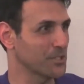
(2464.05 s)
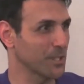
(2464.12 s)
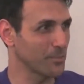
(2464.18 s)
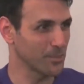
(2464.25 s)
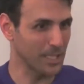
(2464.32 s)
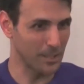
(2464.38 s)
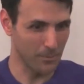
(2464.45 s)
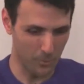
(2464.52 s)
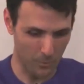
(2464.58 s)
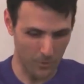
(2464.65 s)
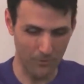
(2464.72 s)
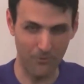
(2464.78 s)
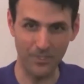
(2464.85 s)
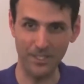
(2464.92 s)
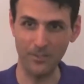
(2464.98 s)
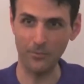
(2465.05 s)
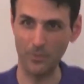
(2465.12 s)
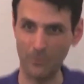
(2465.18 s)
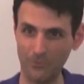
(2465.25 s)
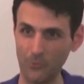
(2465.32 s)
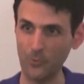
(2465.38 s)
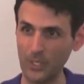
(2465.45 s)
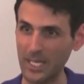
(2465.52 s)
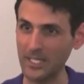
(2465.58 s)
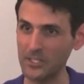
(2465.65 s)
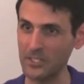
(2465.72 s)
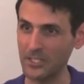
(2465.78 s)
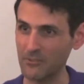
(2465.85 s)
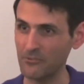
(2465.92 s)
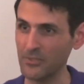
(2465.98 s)
sometimes we
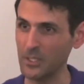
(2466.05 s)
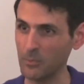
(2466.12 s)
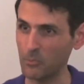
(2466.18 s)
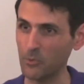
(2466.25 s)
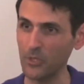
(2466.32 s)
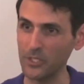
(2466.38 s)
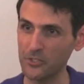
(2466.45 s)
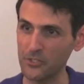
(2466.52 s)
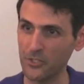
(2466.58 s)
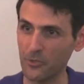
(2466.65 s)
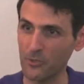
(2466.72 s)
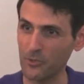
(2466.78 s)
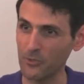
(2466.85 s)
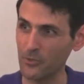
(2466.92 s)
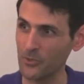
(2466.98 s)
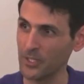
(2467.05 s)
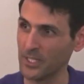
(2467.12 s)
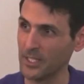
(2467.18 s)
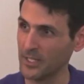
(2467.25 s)
actually feel pressure or